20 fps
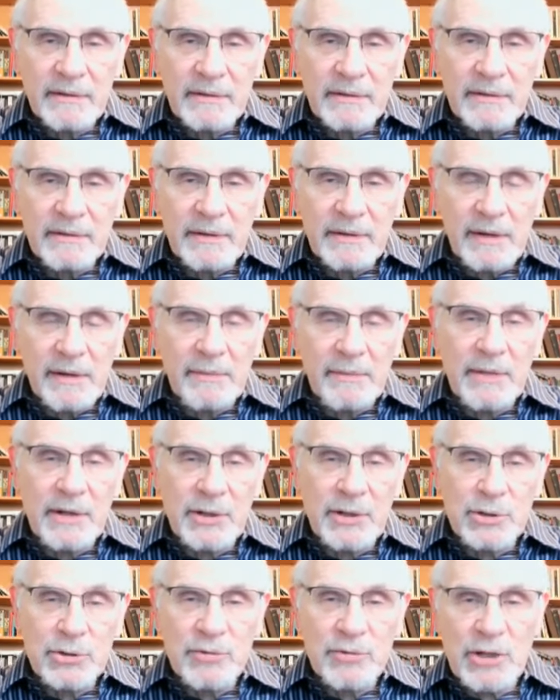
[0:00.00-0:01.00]
the
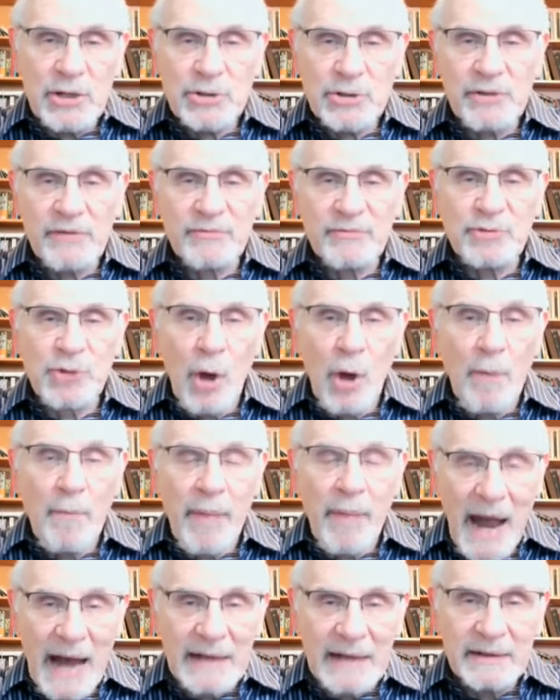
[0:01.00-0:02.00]
administration of Joe
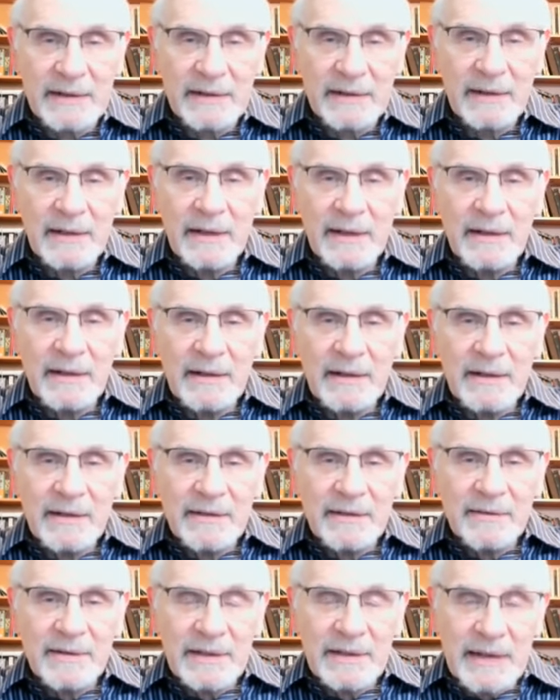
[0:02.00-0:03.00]
Biden,
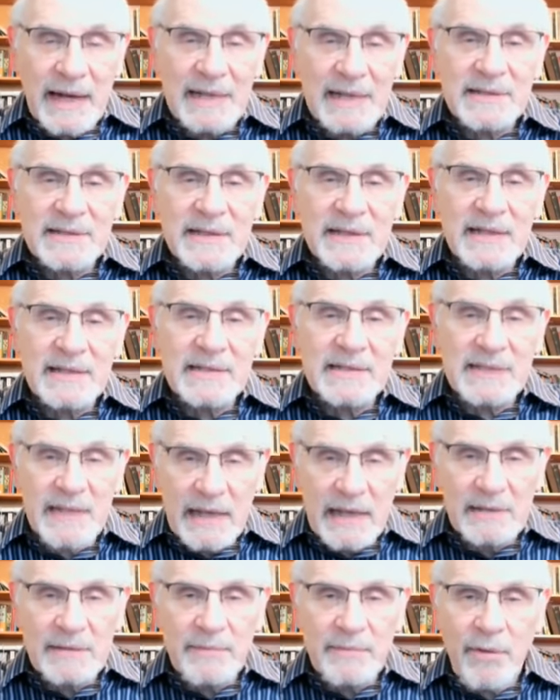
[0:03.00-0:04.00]
the United States
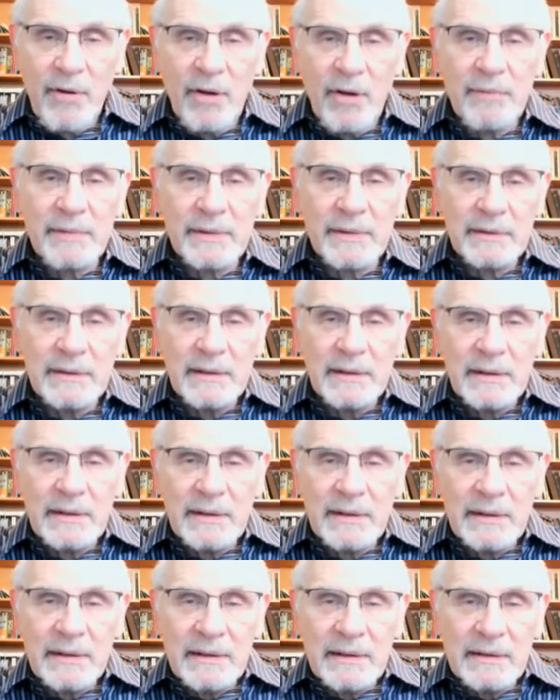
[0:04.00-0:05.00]
State Department,
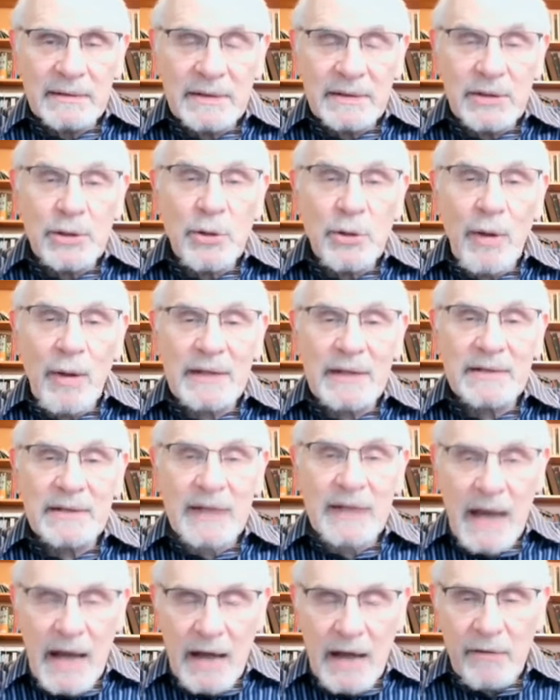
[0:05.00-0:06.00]
the US
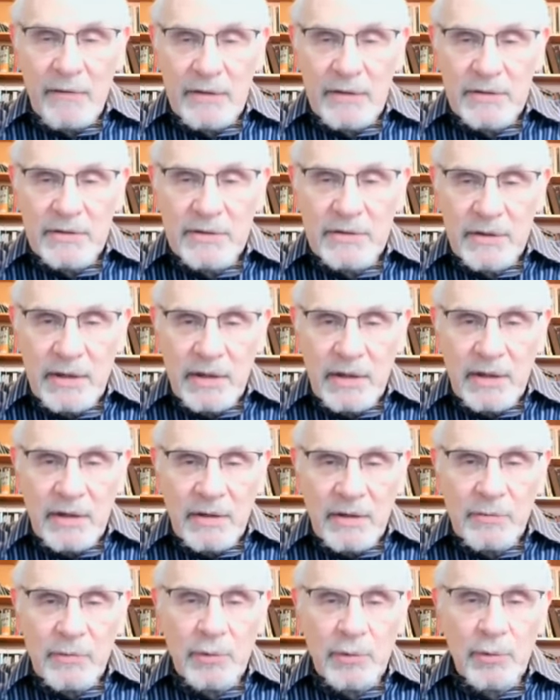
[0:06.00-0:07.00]
Congress
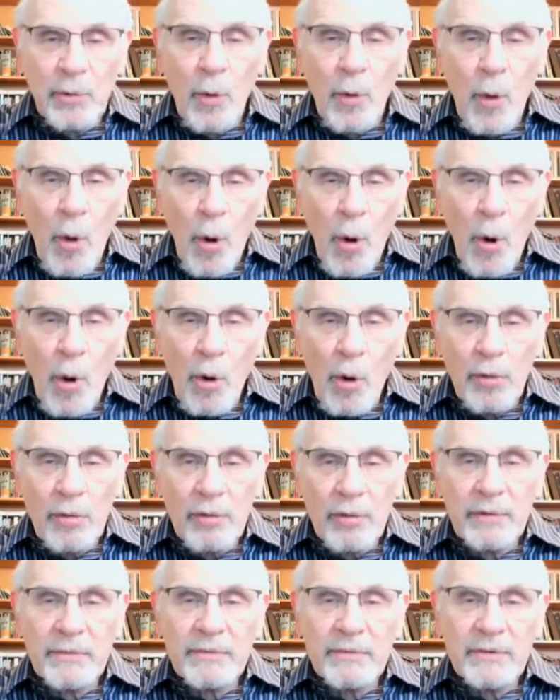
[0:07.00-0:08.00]
were
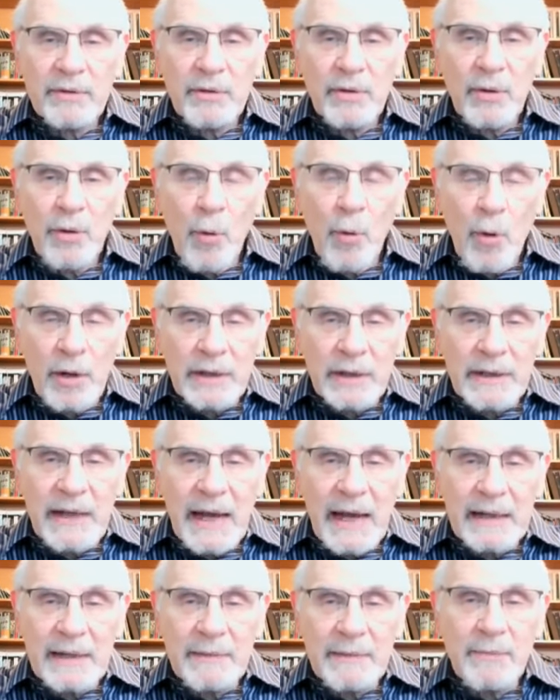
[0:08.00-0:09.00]
all
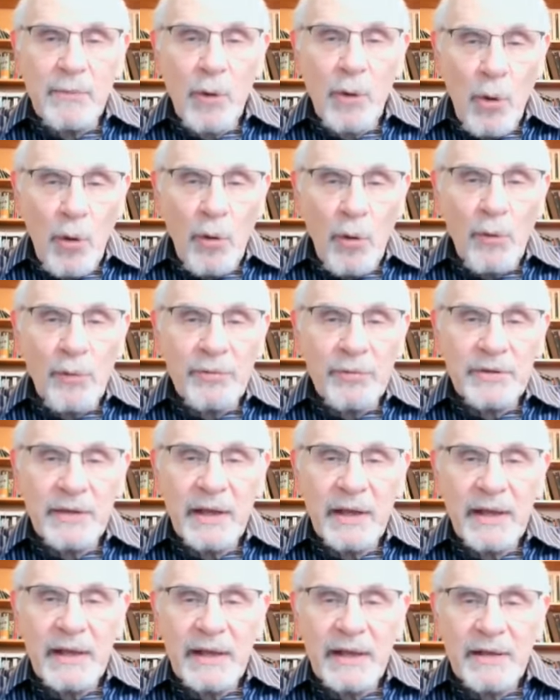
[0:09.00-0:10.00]
coordinated
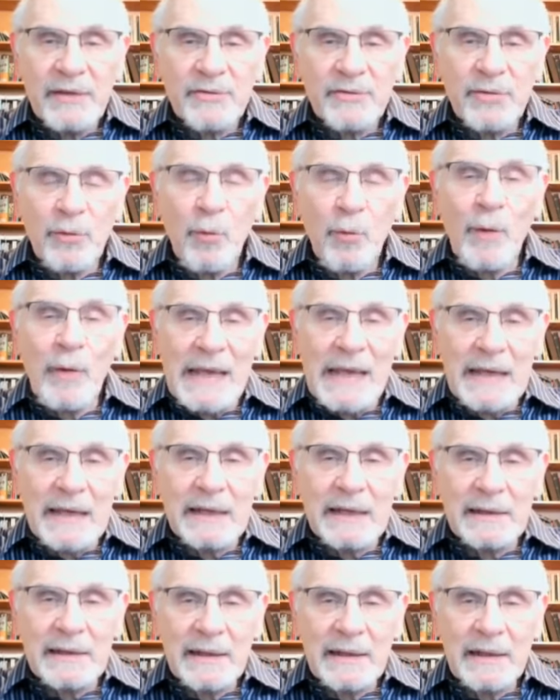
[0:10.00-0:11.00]
moves to
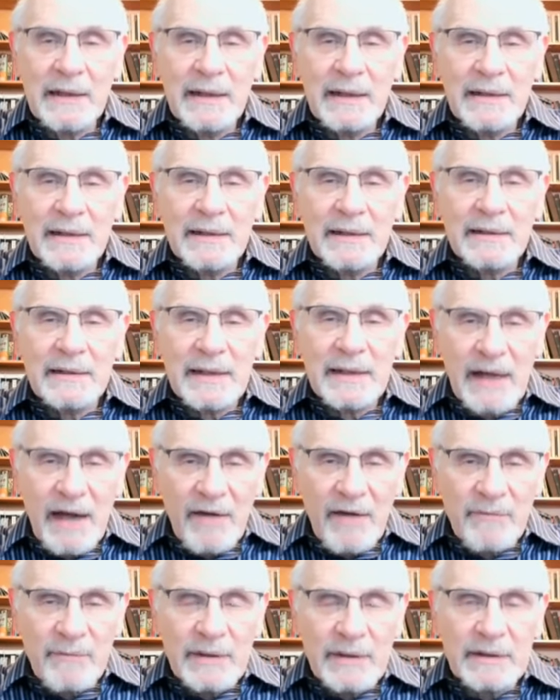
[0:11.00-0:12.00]
weaken the
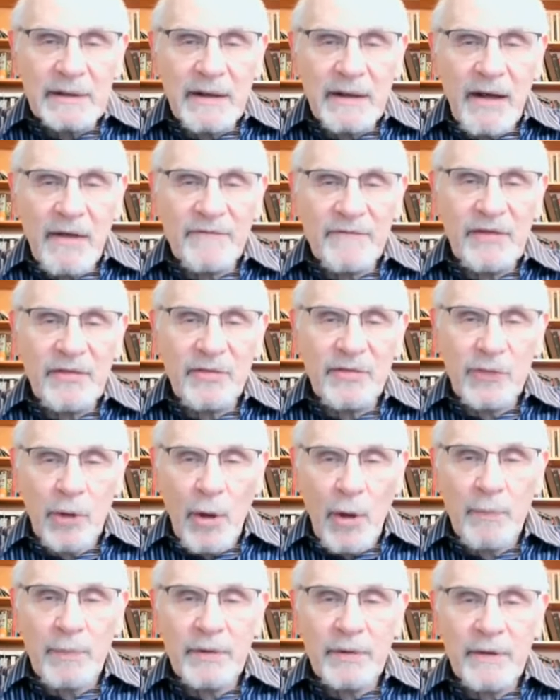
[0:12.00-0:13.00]
government of
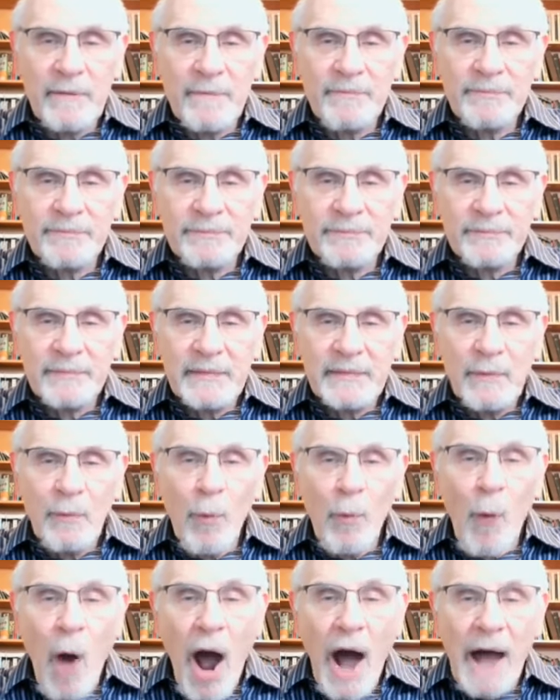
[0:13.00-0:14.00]
Ethiopia.
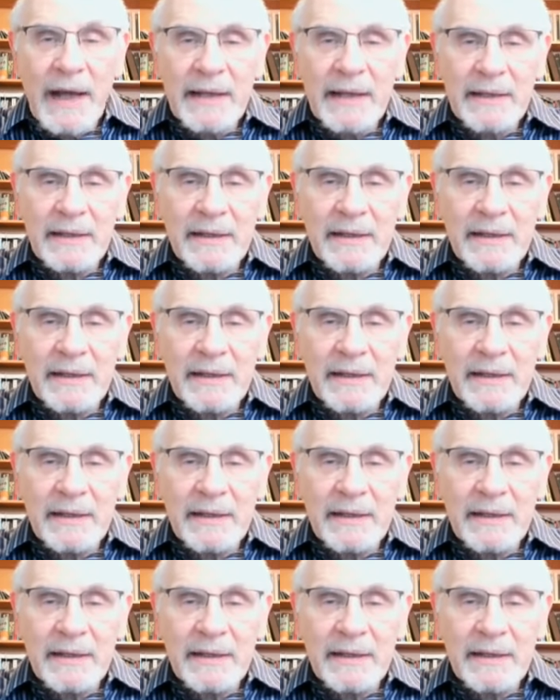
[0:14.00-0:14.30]
Why?